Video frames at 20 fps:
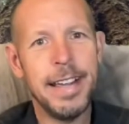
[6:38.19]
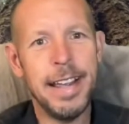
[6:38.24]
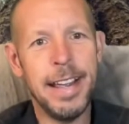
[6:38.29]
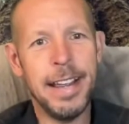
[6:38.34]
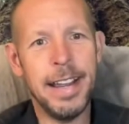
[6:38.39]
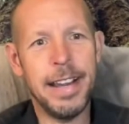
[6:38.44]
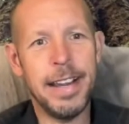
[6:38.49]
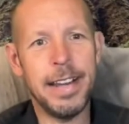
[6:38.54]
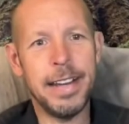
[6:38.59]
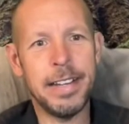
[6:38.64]

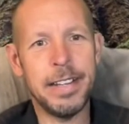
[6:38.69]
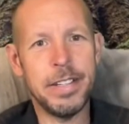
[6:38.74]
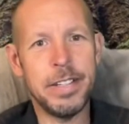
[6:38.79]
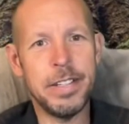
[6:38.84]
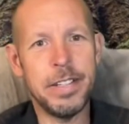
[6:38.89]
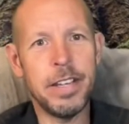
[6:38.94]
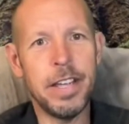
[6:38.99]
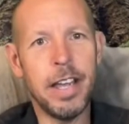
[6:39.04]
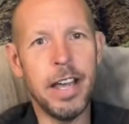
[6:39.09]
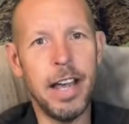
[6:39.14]

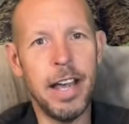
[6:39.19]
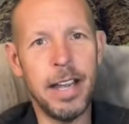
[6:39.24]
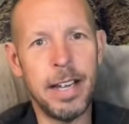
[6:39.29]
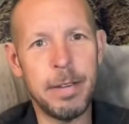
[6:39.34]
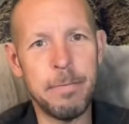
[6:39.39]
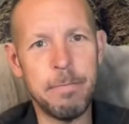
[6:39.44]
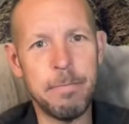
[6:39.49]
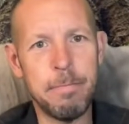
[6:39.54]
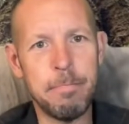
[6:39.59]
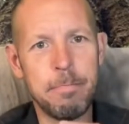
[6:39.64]
and
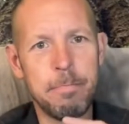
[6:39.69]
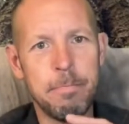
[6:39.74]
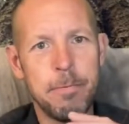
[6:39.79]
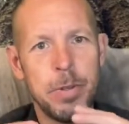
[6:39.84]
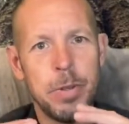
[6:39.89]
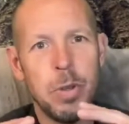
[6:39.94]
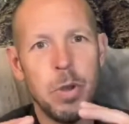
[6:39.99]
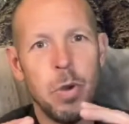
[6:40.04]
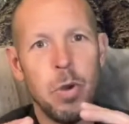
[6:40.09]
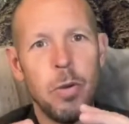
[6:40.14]
I'm
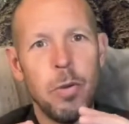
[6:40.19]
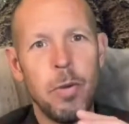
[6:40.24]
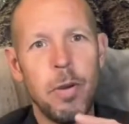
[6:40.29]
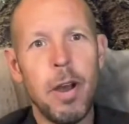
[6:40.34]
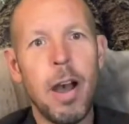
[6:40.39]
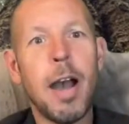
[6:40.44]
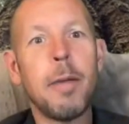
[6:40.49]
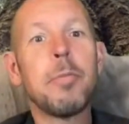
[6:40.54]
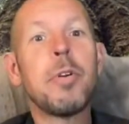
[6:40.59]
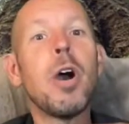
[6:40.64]

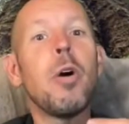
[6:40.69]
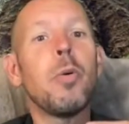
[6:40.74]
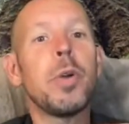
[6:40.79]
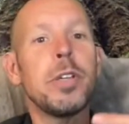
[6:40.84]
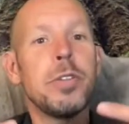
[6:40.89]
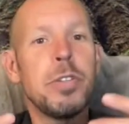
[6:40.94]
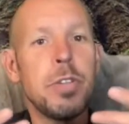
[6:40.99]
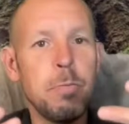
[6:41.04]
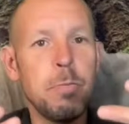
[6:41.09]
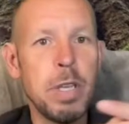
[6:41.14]

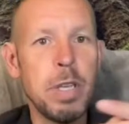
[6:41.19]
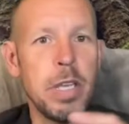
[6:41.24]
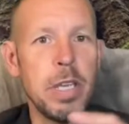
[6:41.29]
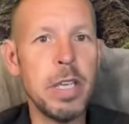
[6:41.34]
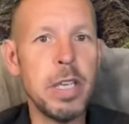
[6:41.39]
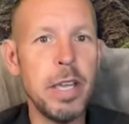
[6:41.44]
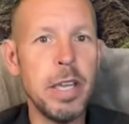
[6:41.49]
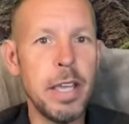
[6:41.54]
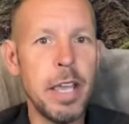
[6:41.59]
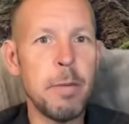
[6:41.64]
going to
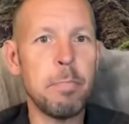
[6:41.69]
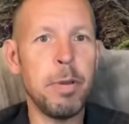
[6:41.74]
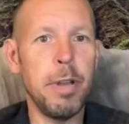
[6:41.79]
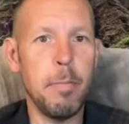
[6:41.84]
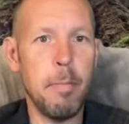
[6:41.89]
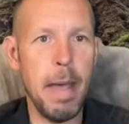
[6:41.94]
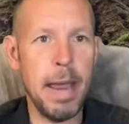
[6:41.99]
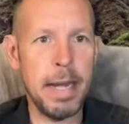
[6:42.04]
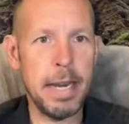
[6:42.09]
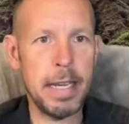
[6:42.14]
be
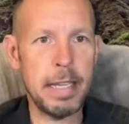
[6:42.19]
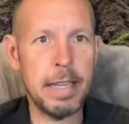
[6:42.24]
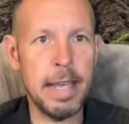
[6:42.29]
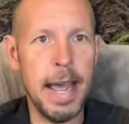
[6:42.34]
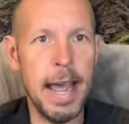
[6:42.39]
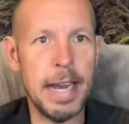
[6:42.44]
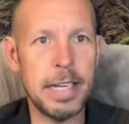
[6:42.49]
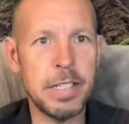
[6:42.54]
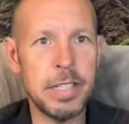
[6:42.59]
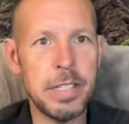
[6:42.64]
implementing
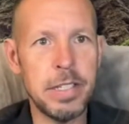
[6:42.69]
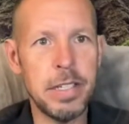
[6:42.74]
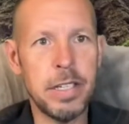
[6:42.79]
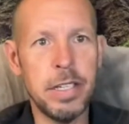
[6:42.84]
that